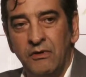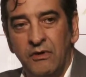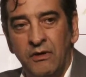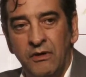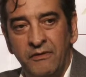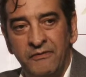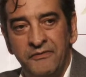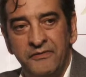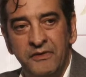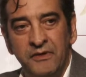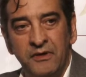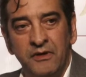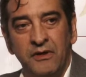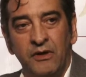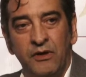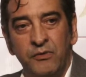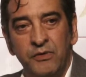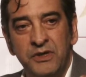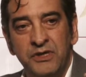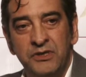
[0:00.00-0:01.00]
of the
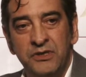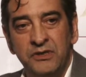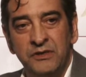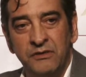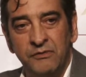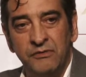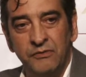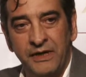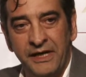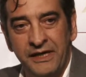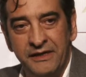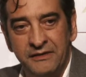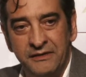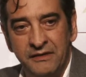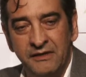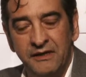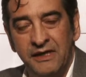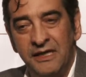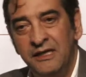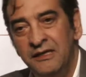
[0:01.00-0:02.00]
original
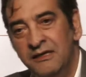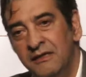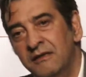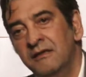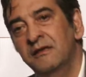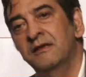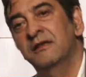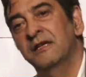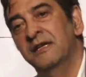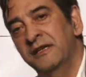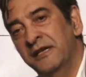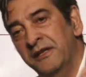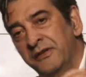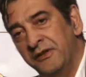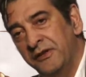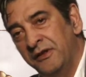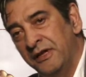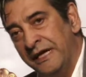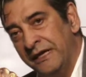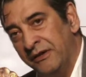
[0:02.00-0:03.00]
writing in another
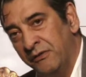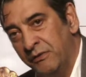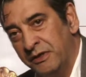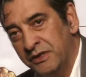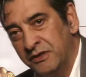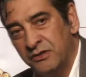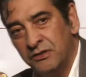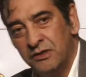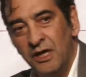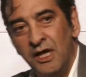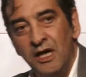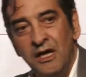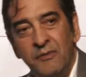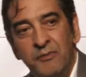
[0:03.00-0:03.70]
language.